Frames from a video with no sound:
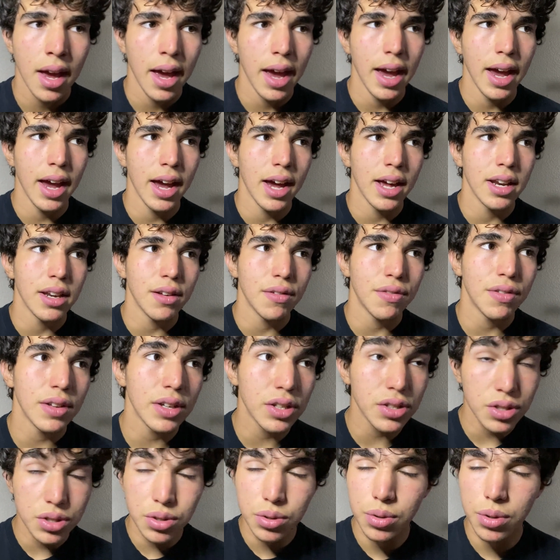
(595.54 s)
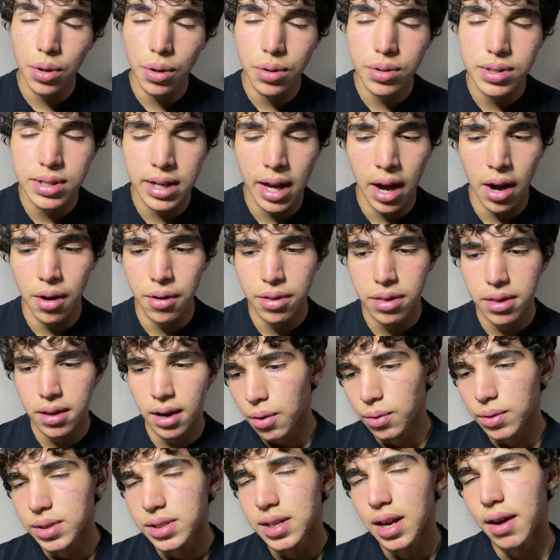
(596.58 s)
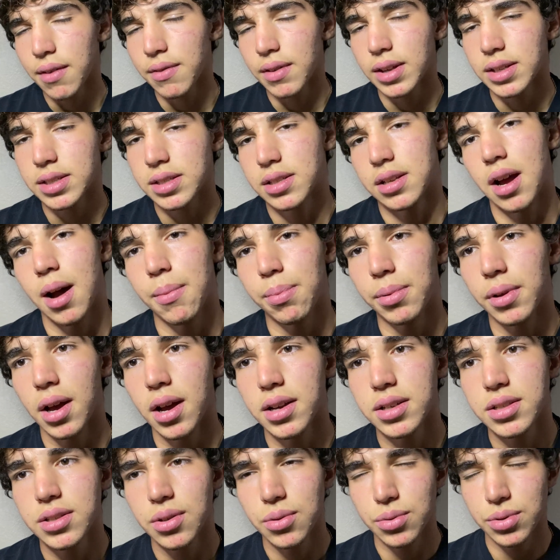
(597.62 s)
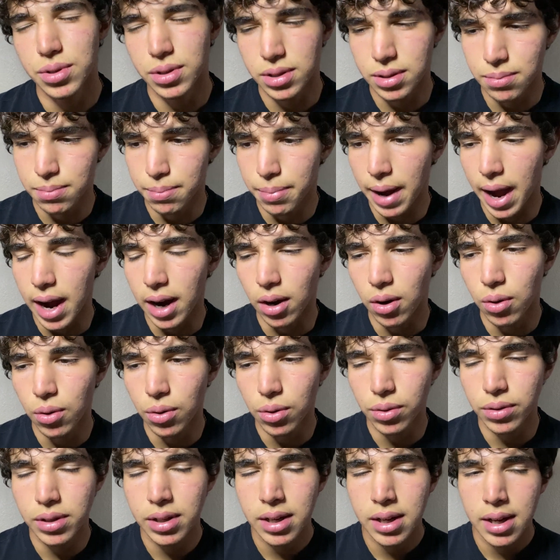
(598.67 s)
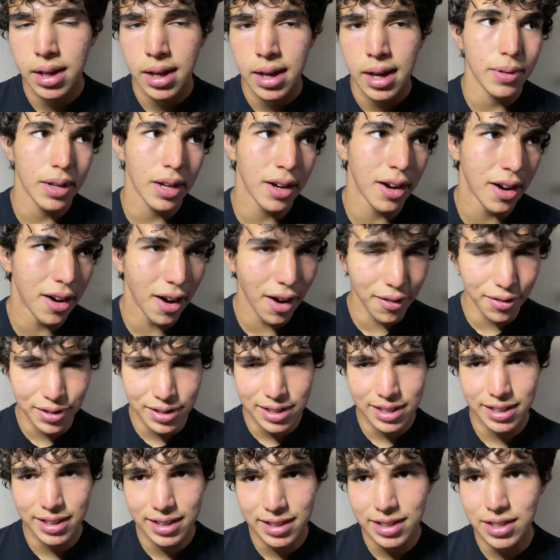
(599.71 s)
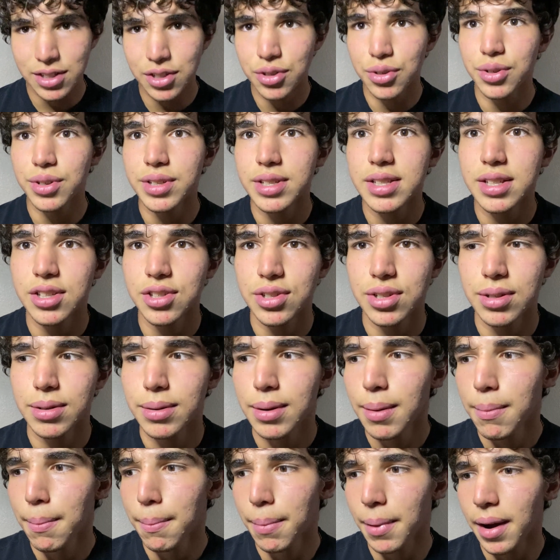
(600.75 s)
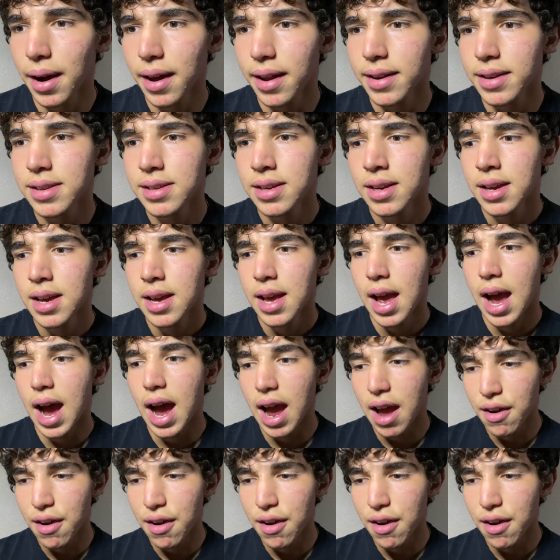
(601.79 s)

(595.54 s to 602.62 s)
And if things do go south, always have that stop loss. Don't just bag hold. Obviously, it's your decision, but I